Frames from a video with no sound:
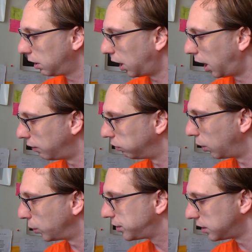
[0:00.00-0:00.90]
I
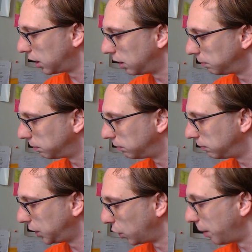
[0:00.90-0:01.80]
wrote
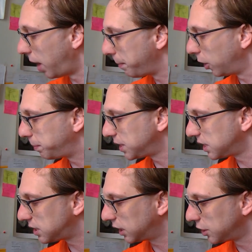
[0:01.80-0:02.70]
that my purpose
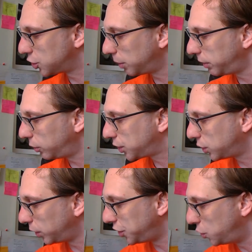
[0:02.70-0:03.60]
is to contribute
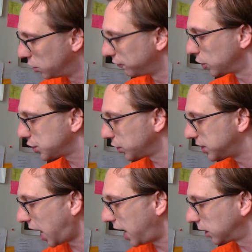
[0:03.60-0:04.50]
to a universal
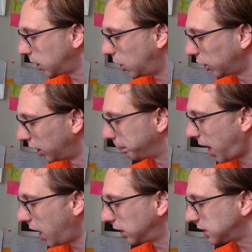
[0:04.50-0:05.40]
dialogue on
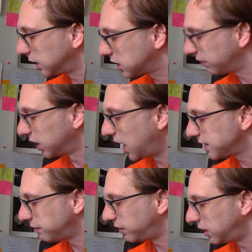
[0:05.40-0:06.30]
politics,
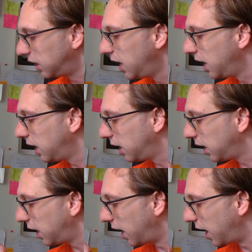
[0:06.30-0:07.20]
philosophy,
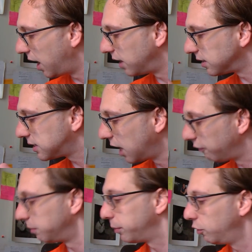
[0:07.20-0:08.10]
and
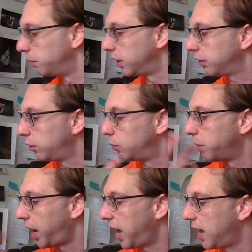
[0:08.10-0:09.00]
self-improvement through
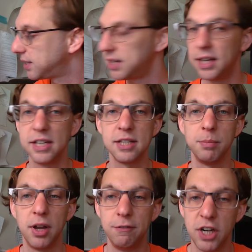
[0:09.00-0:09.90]
my essays and
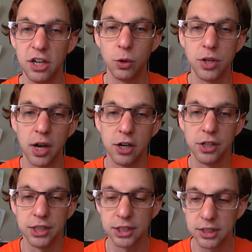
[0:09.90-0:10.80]
my video
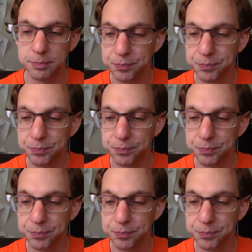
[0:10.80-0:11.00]
diaries.